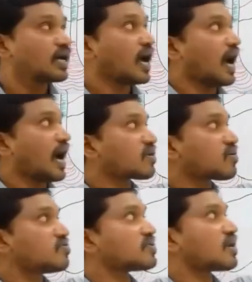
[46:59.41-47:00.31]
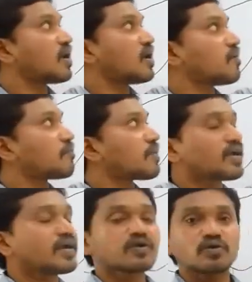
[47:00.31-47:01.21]
Around the
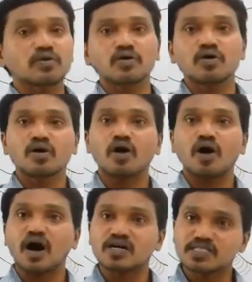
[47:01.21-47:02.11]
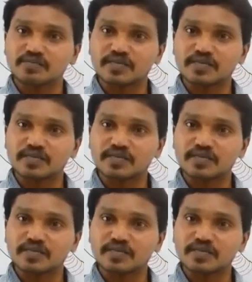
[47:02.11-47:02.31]
parieto-occipital